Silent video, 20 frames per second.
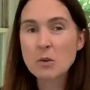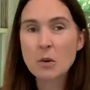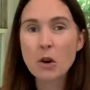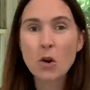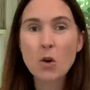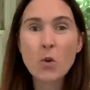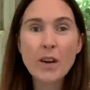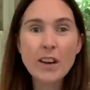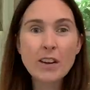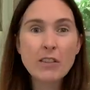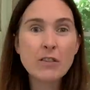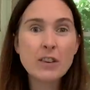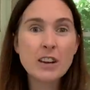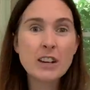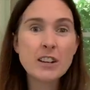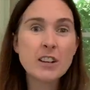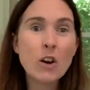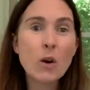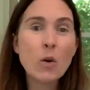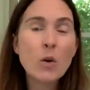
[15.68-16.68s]
do a quick
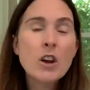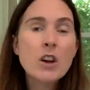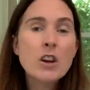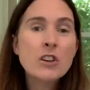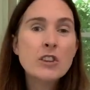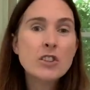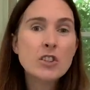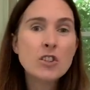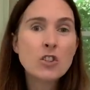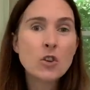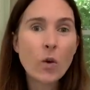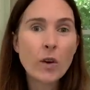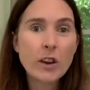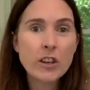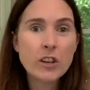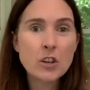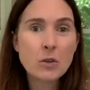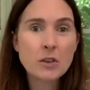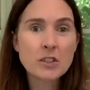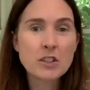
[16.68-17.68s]
video
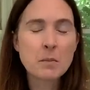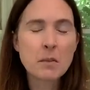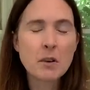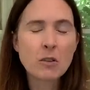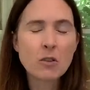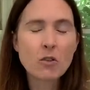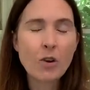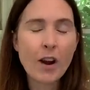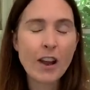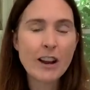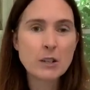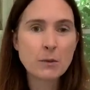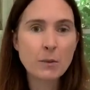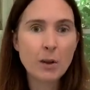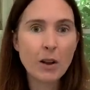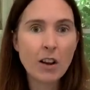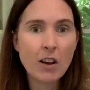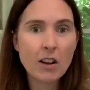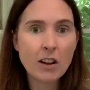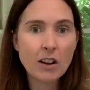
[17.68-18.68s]
showing you some
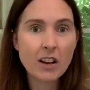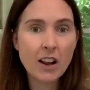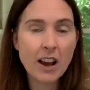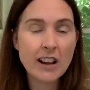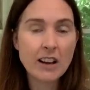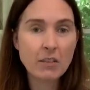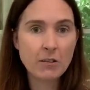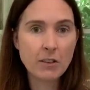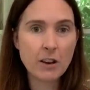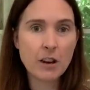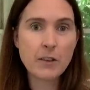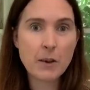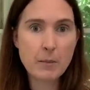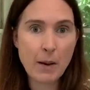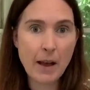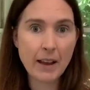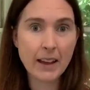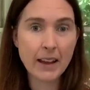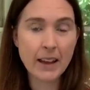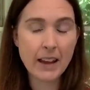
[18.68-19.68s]
incredible light and fluffy
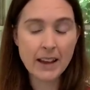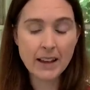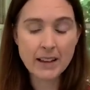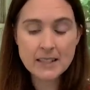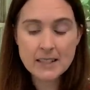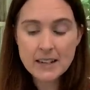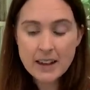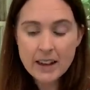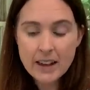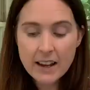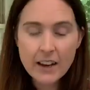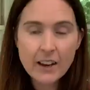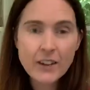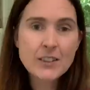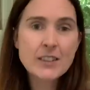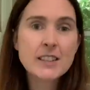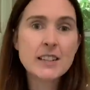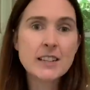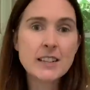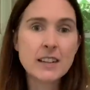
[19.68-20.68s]
pancakes.
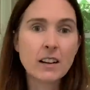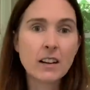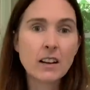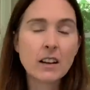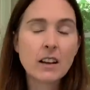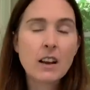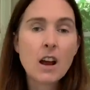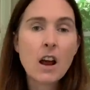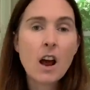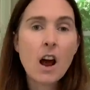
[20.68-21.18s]
Here's the deal.